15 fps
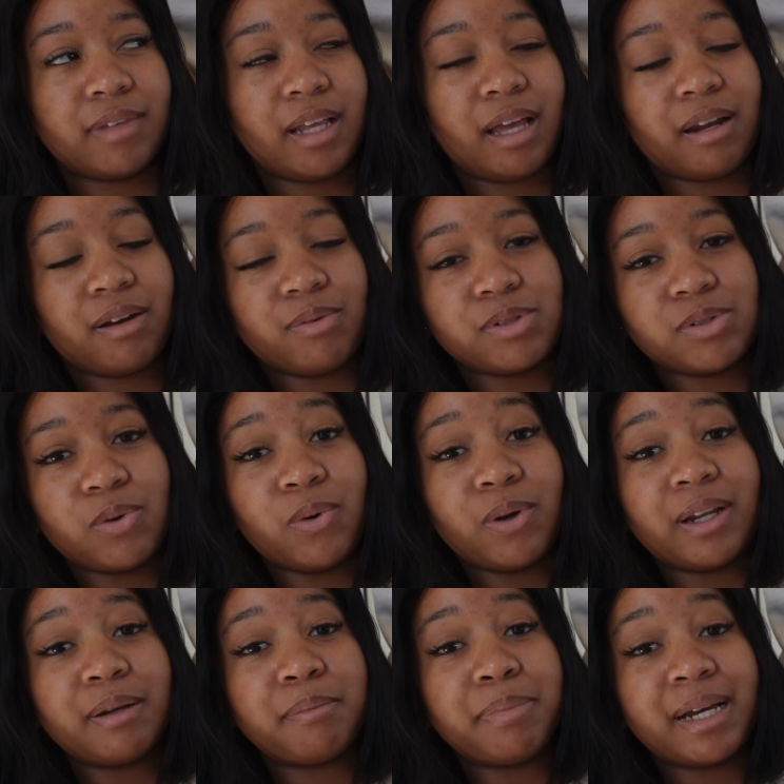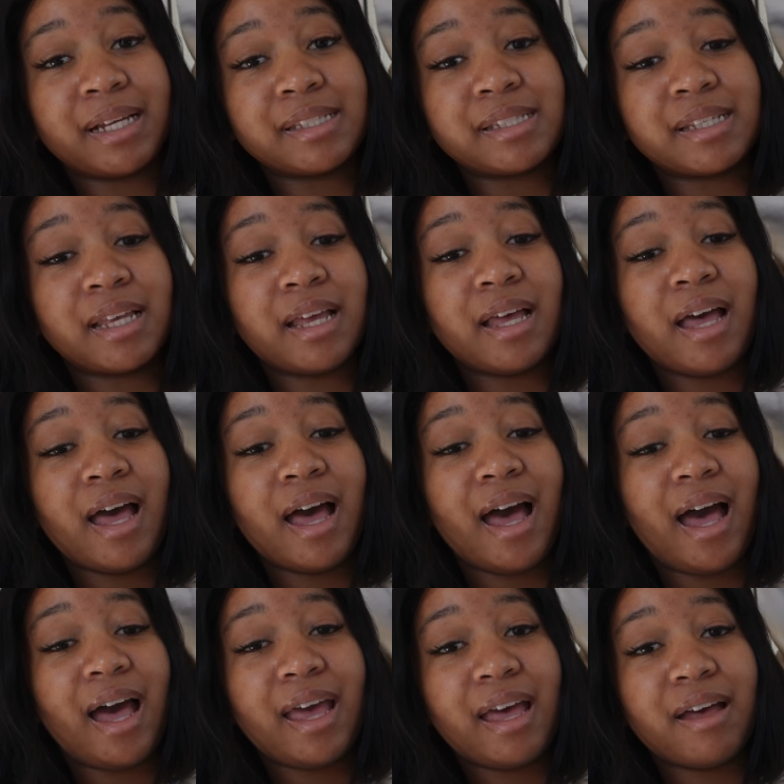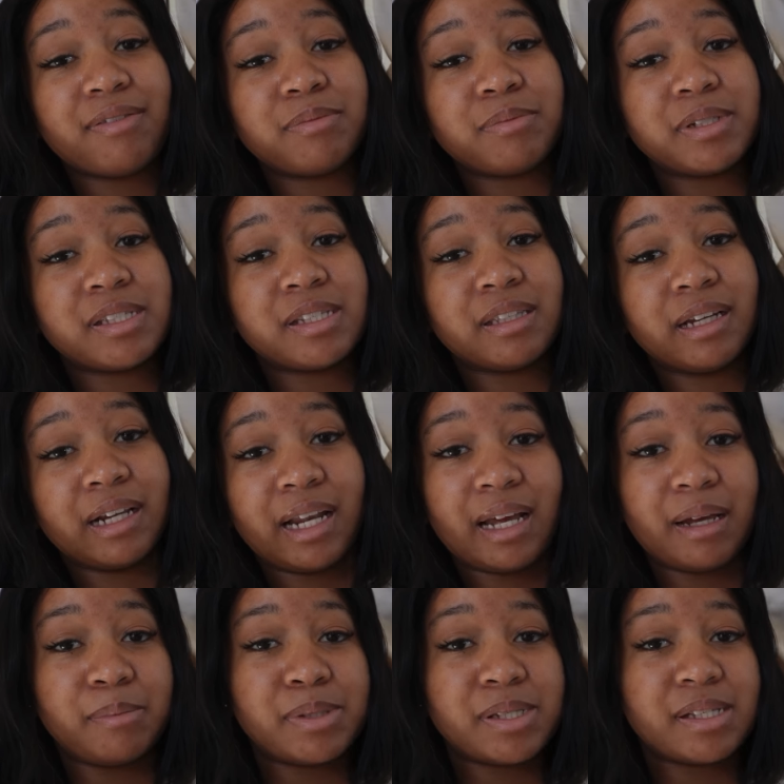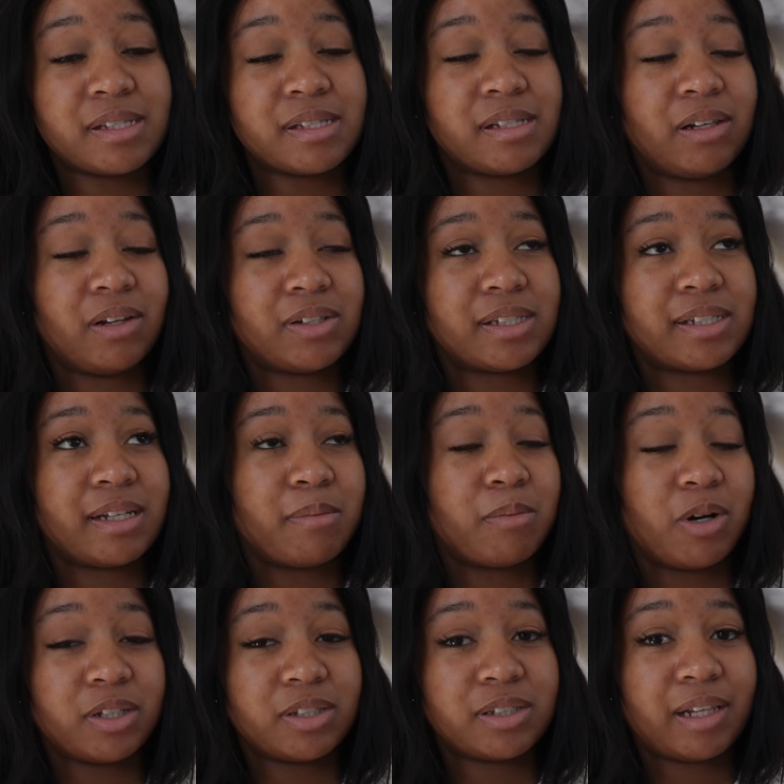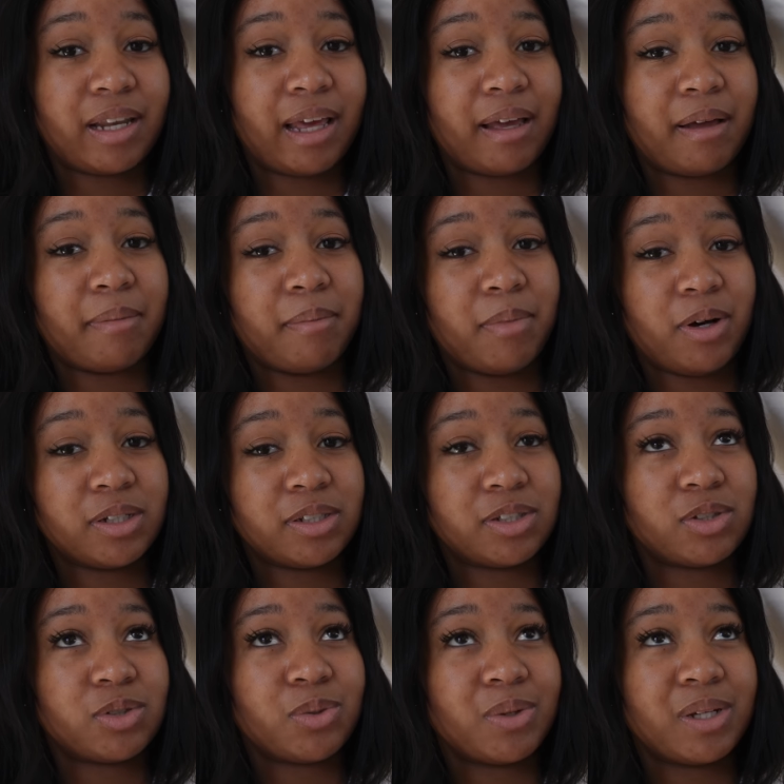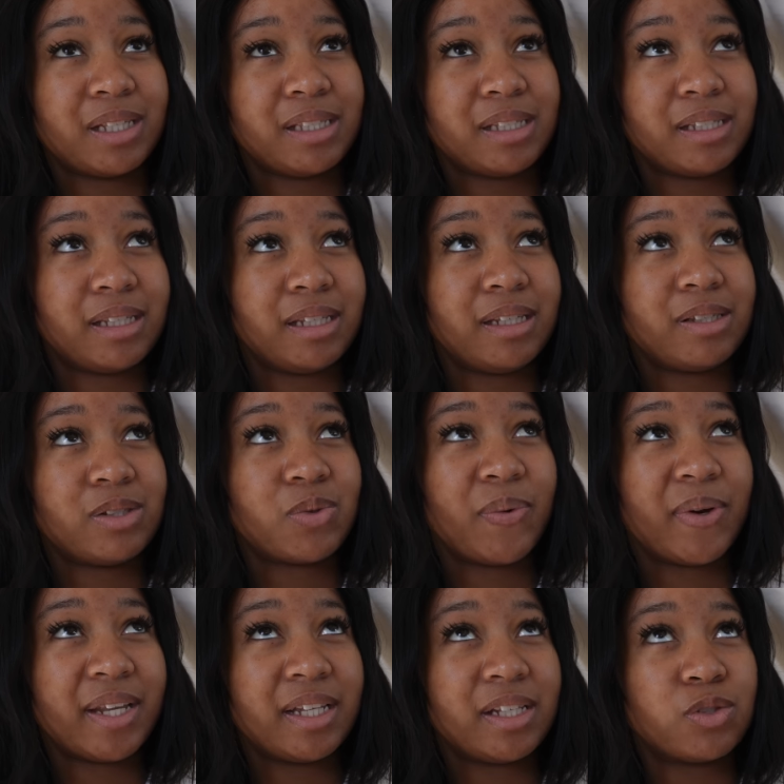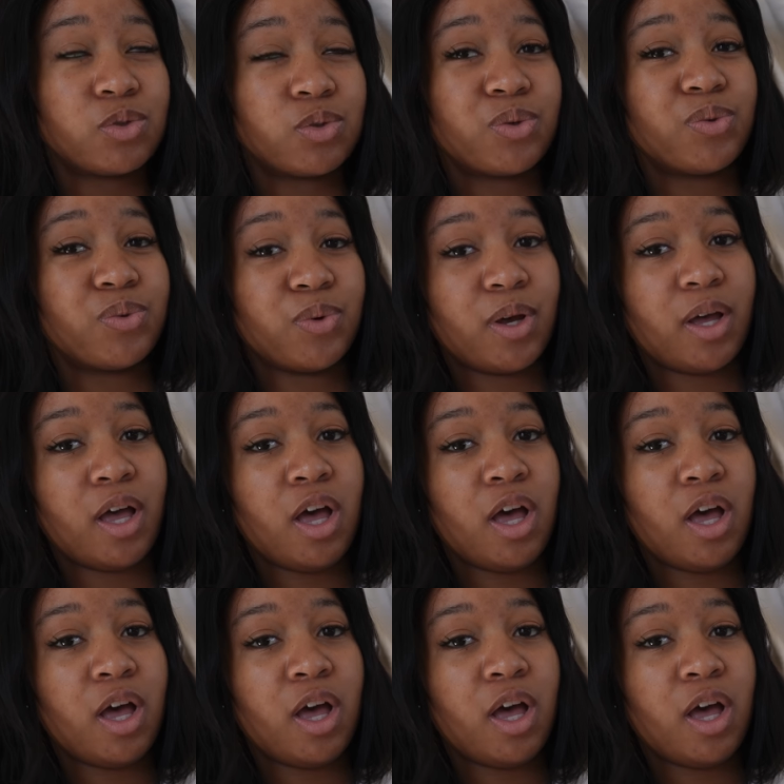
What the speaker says: I don't know what to call it, but I haven't been to the club since last year, March, like March 2022.